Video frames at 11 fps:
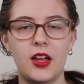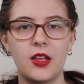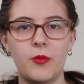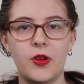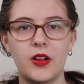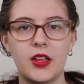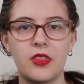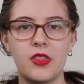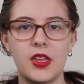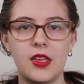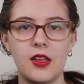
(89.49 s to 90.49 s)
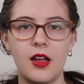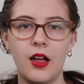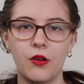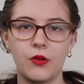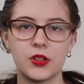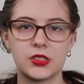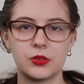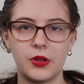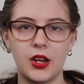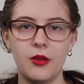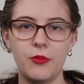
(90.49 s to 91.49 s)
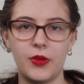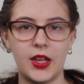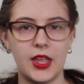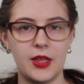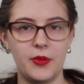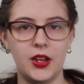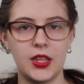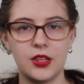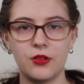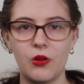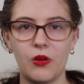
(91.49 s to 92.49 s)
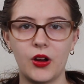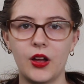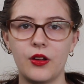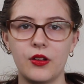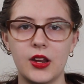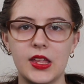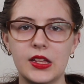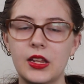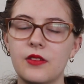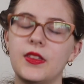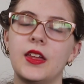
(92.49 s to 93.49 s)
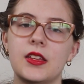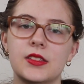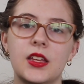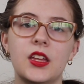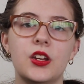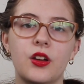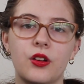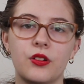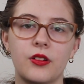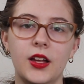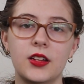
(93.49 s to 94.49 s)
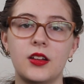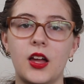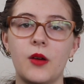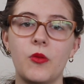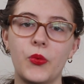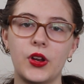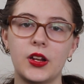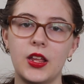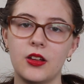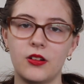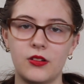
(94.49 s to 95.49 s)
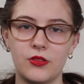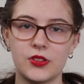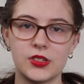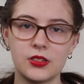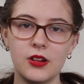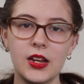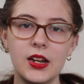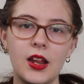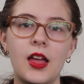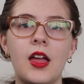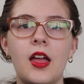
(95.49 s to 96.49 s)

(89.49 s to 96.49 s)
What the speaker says: I am wearing the Helga sweater by Emily Nora O'Neill. If that is incorrect, I will put it here on the screen.